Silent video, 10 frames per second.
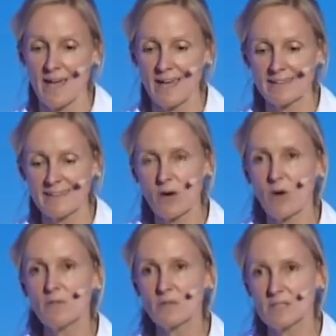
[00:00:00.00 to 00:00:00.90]
and they
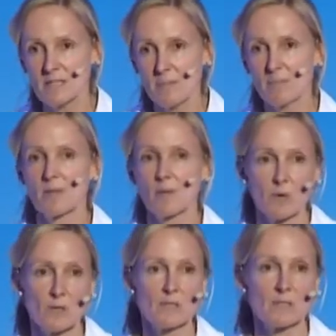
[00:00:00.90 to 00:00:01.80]
overstepped their
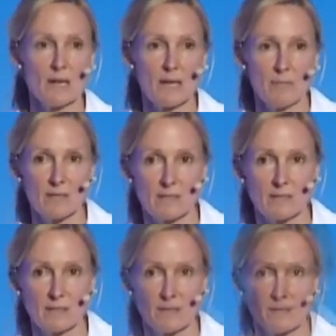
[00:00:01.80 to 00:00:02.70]
personal limit.